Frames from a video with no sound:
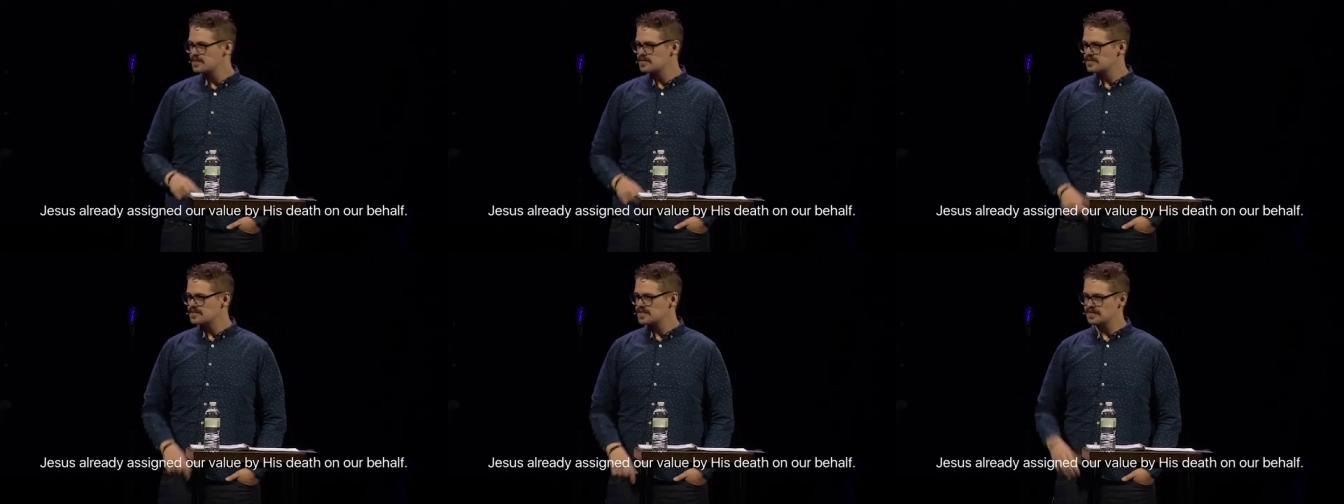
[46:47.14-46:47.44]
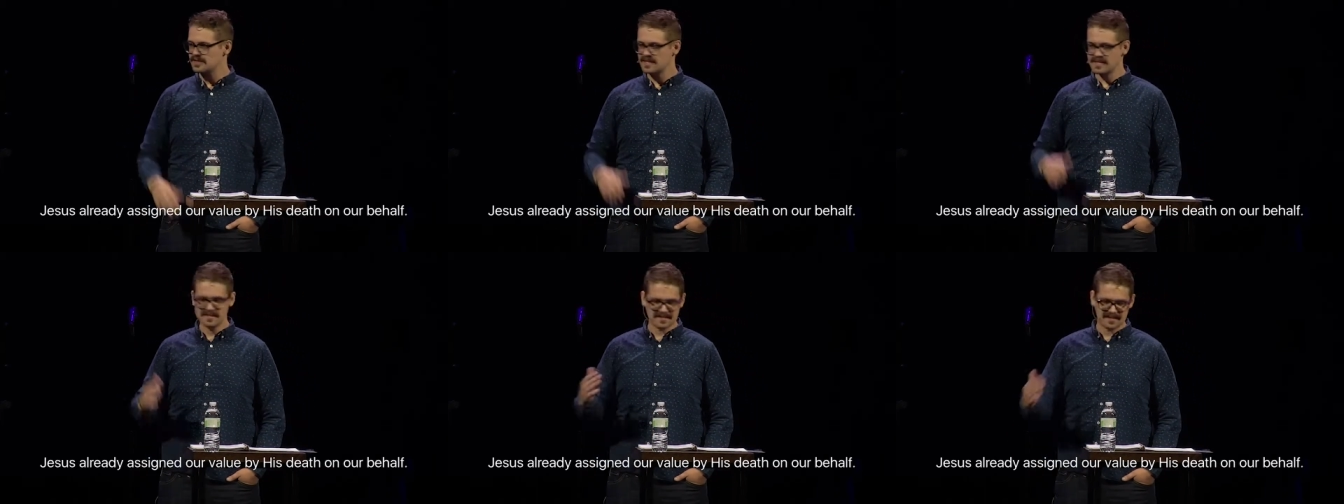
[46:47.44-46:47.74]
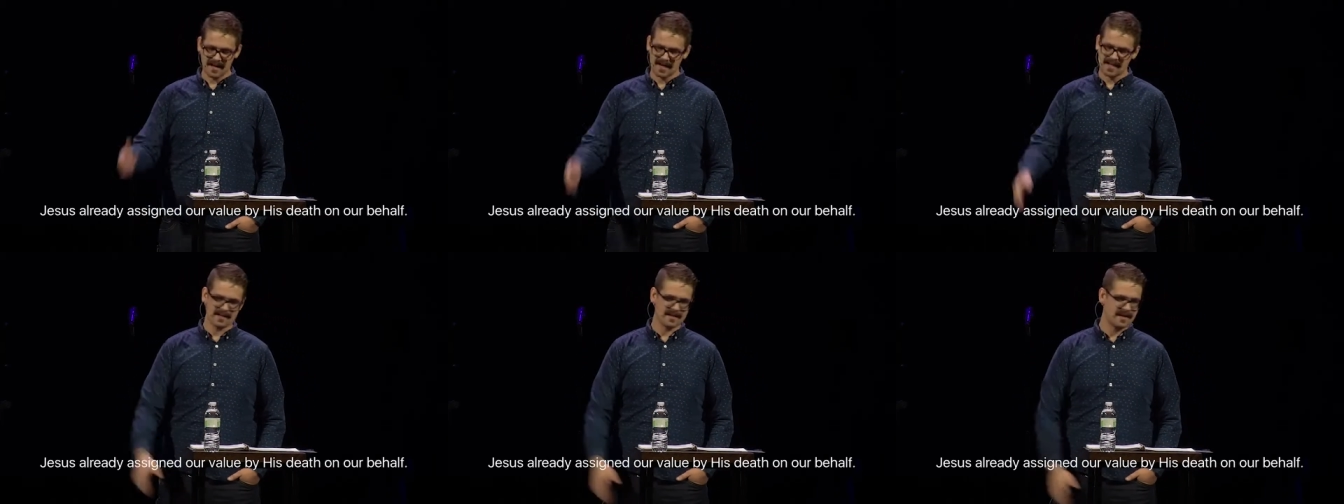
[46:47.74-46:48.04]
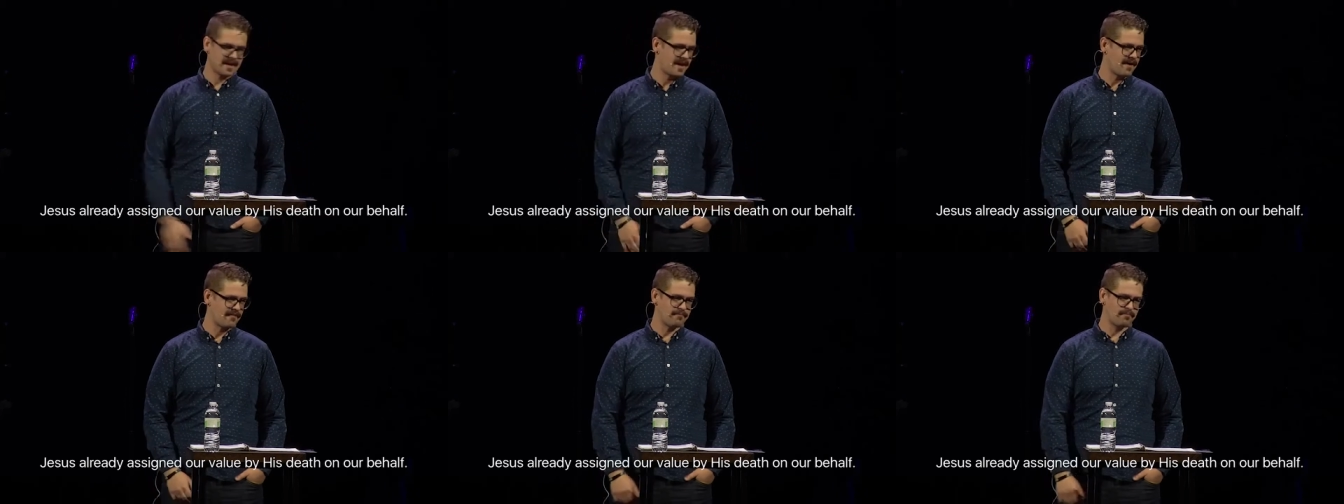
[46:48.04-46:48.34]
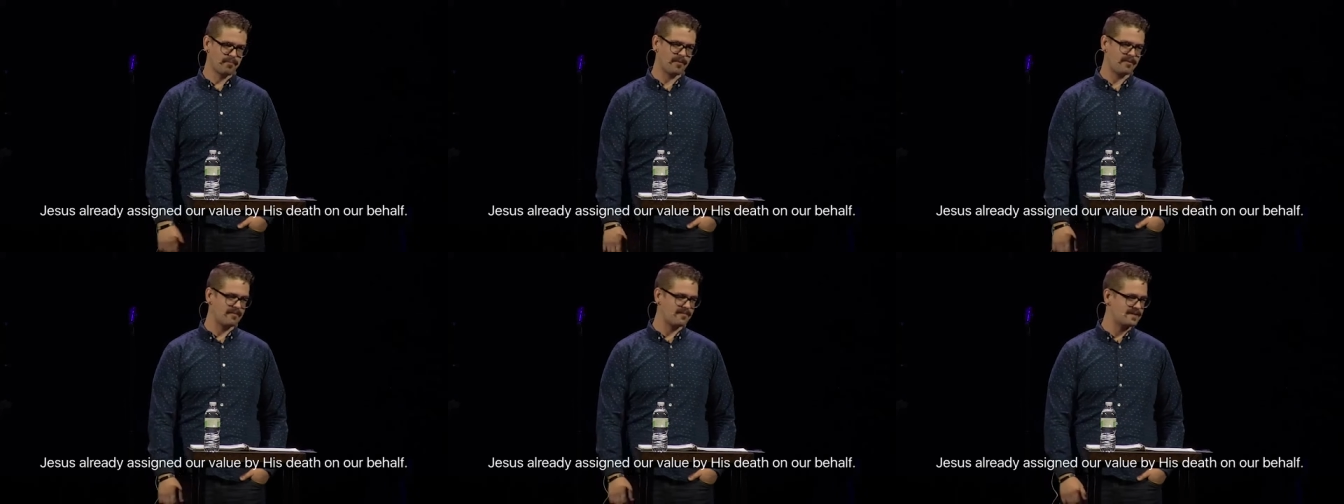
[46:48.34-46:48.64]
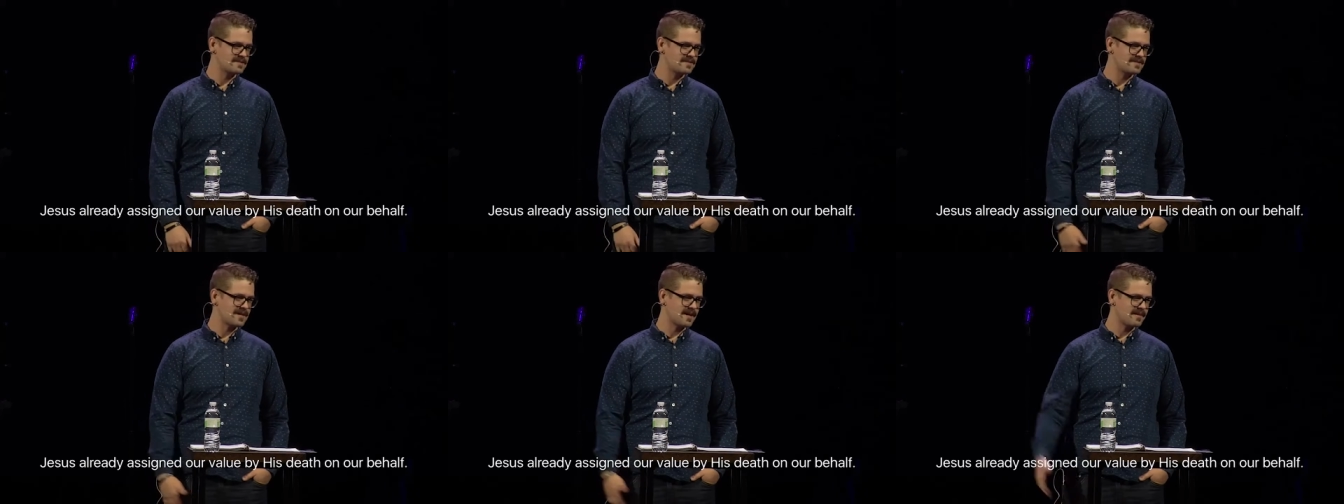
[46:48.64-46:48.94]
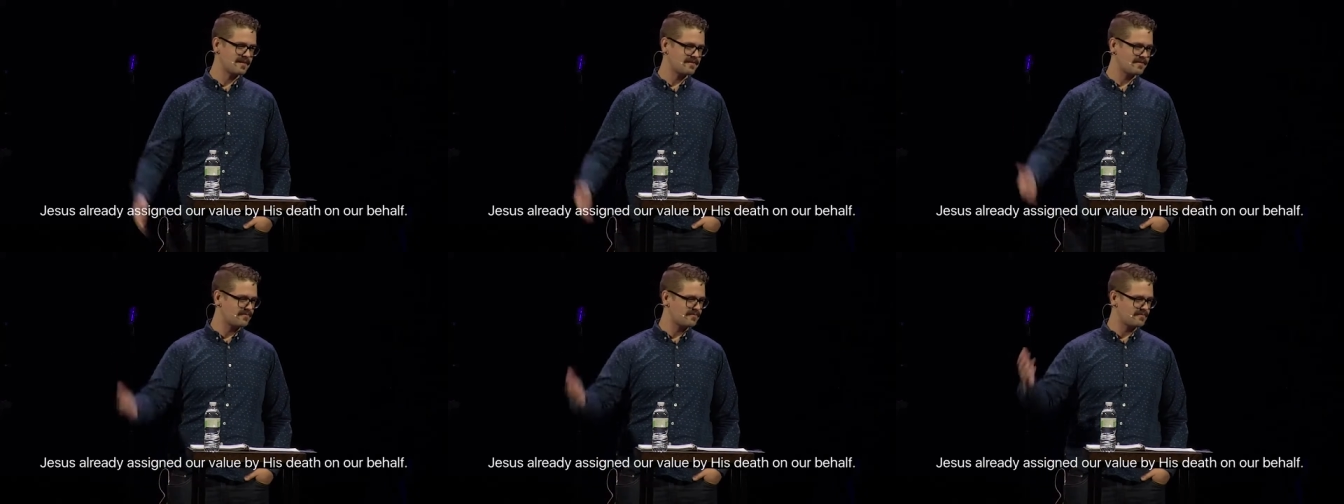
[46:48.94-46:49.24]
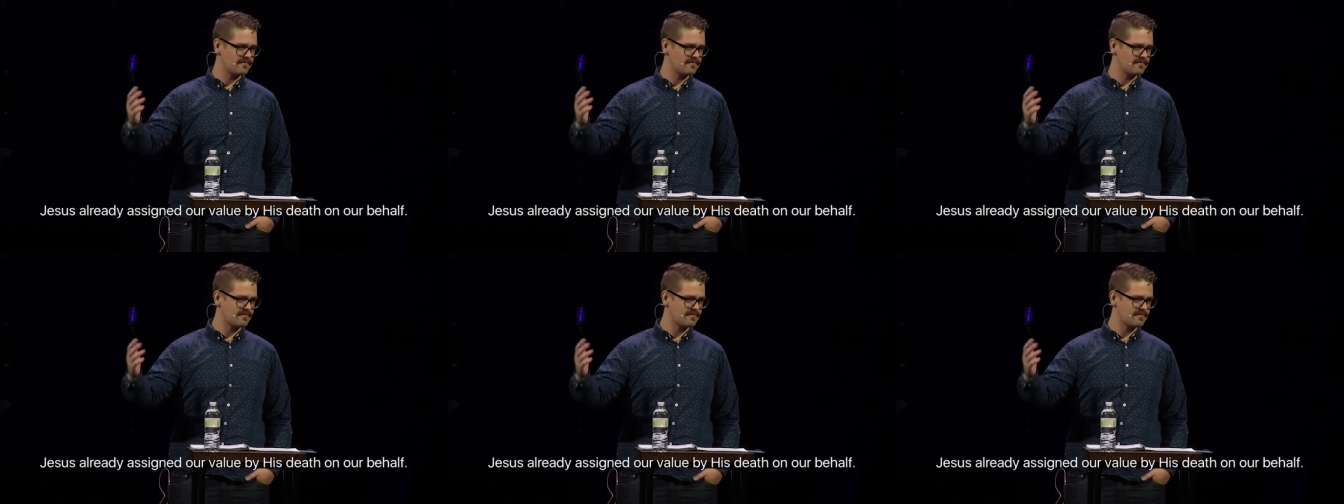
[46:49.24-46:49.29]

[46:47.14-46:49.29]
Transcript: So let's not